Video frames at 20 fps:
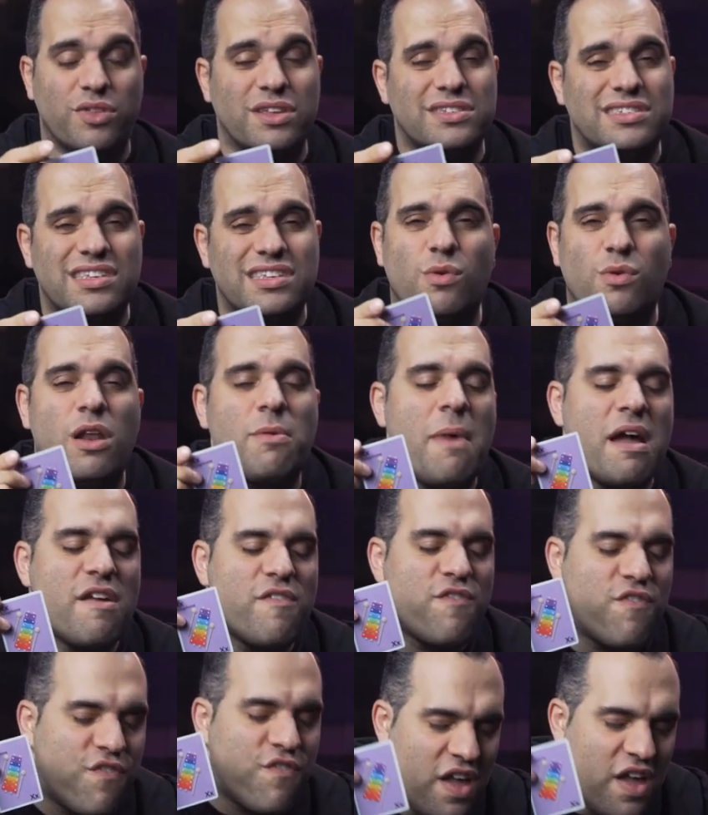This is one of my
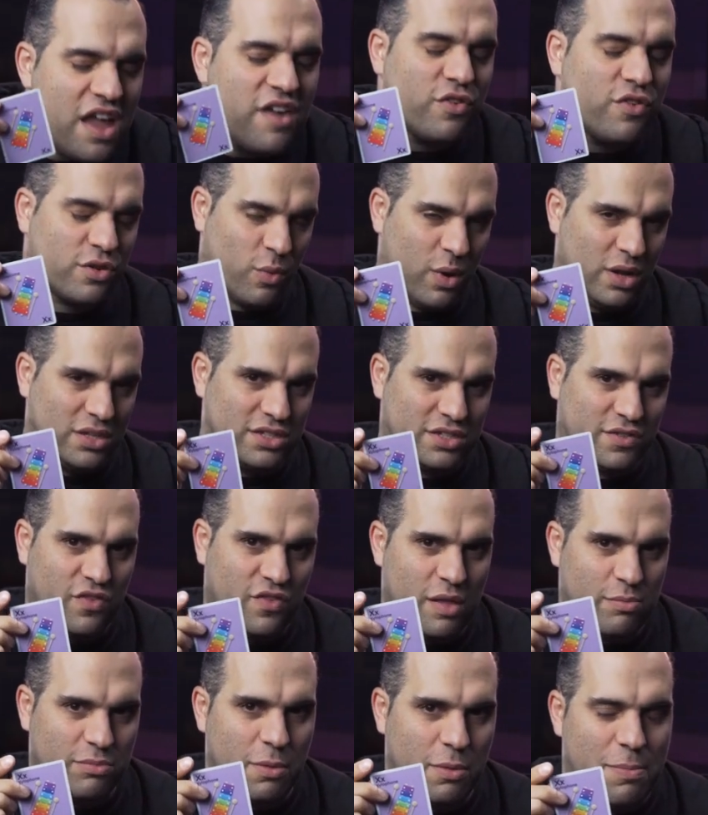favorite ones for
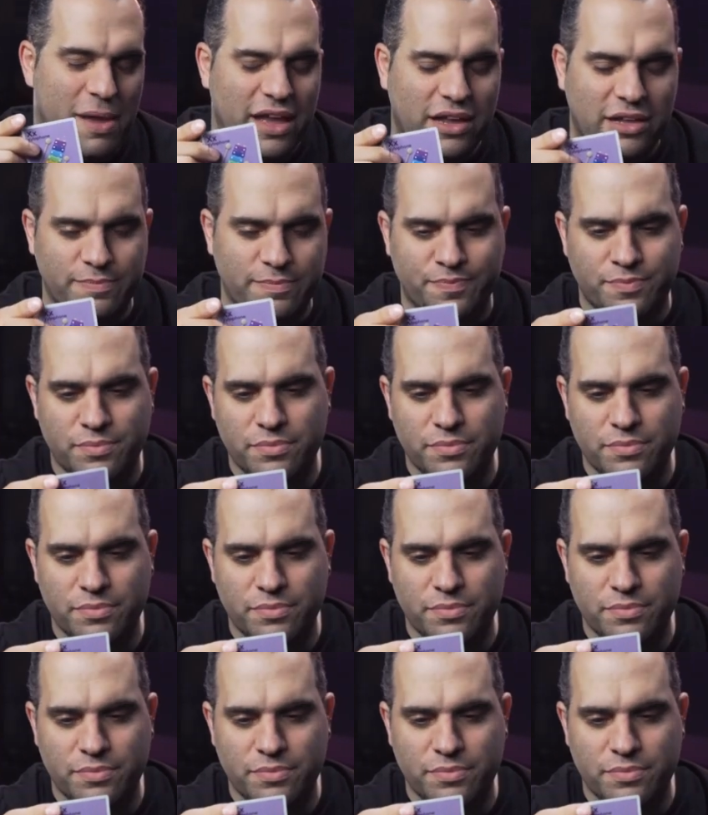them to pick.